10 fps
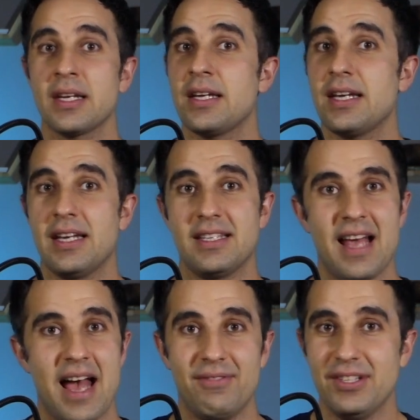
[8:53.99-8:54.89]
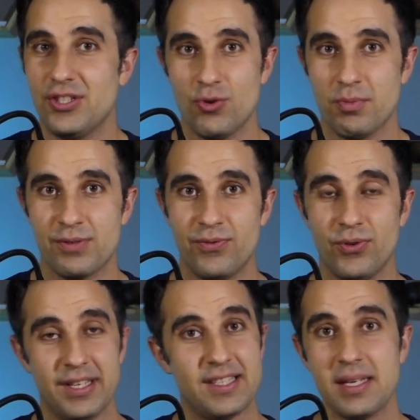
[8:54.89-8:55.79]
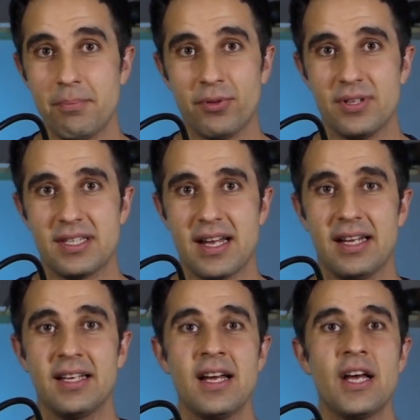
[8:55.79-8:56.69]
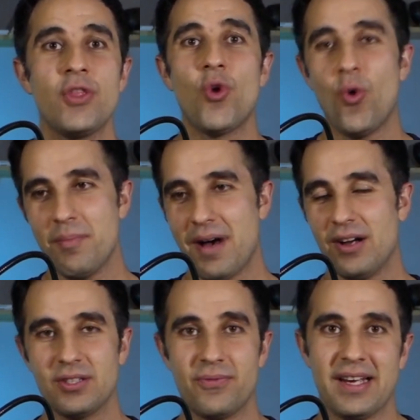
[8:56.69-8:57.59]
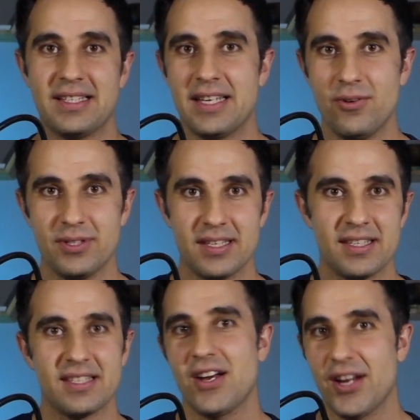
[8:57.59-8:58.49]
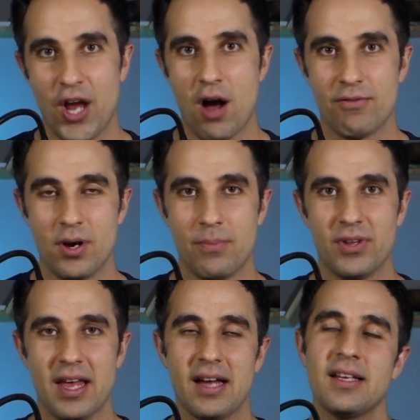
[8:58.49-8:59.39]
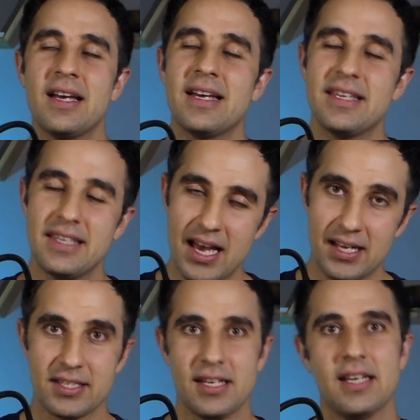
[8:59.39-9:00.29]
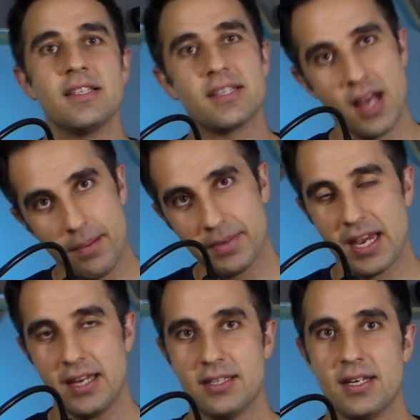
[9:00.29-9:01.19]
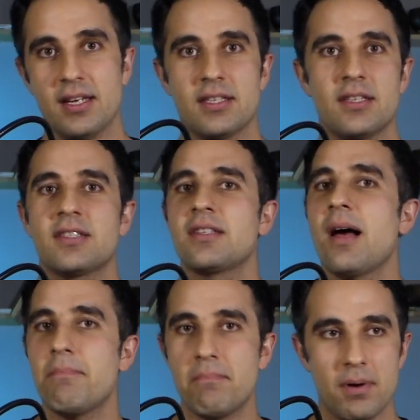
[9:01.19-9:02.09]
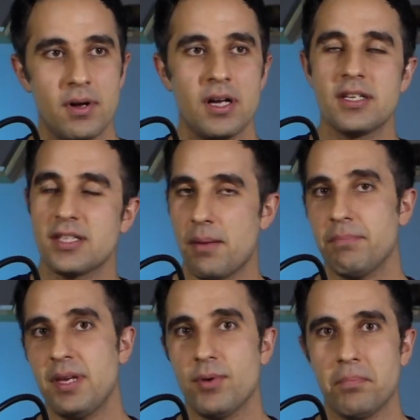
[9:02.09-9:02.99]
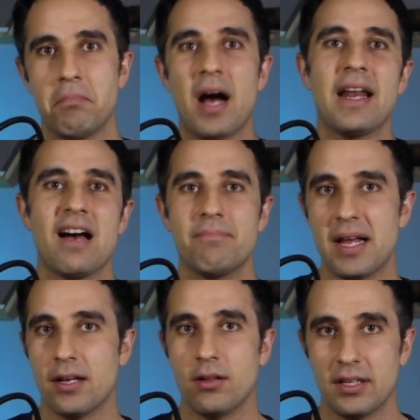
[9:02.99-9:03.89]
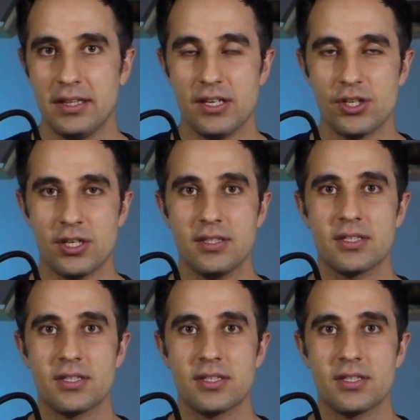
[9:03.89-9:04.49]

is having too much food. It's simple as that. No amount of excuses is going to cover up for that. Yes, in some cases, some people might have medical conditions